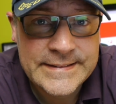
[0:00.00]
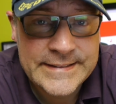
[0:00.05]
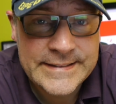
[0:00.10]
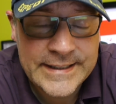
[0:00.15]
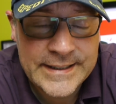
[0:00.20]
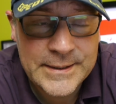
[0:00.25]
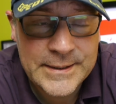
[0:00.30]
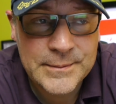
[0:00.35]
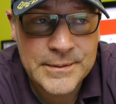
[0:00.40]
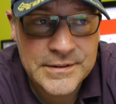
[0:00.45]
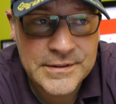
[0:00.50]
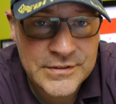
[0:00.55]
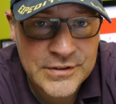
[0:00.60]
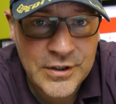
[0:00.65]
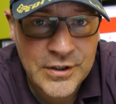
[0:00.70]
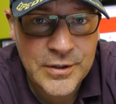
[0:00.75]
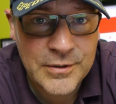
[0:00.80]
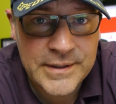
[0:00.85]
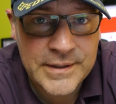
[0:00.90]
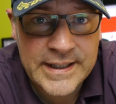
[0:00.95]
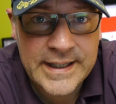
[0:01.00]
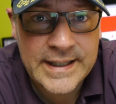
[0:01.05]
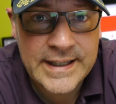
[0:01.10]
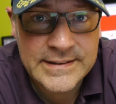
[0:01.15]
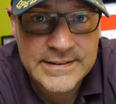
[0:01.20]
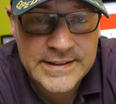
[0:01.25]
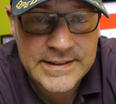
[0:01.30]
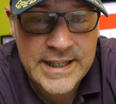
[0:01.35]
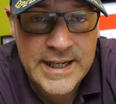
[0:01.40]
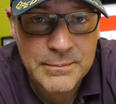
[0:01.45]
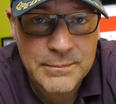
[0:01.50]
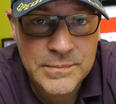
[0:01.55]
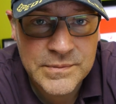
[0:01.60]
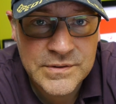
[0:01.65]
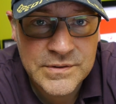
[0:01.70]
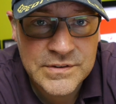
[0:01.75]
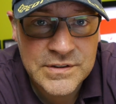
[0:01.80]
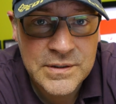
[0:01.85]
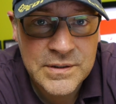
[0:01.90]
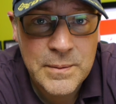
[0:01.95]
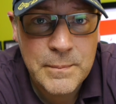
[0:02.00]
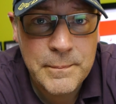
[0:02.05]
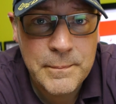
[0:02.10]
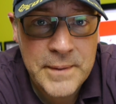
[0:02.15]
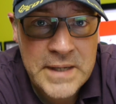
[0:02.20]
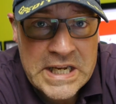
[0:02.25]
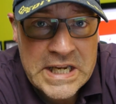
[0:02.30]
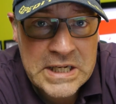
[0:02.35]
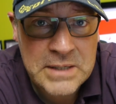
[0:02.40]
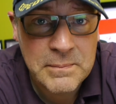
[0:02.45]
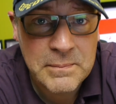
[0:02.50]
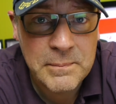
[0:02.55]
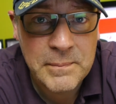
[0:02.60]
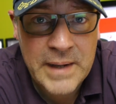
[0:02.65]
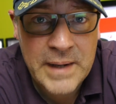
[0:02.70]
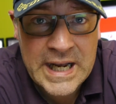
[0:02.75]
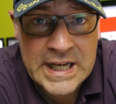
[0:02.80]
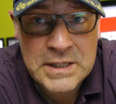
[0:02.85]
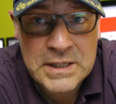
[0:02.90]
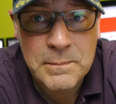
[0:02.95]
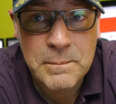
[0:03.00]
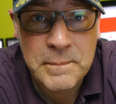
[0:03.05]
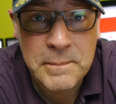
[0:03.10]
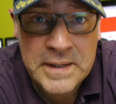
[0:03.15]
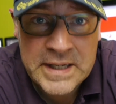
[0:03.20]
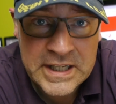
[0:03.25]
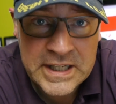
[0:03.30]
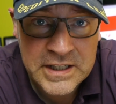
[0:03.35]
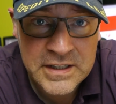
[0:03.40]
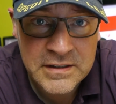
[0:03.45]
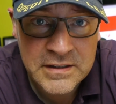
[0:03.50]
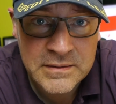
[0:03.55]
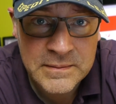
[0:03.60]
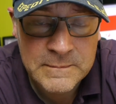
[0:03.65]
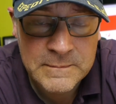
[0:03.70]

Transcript: tell you the story as it happens, peak by peak.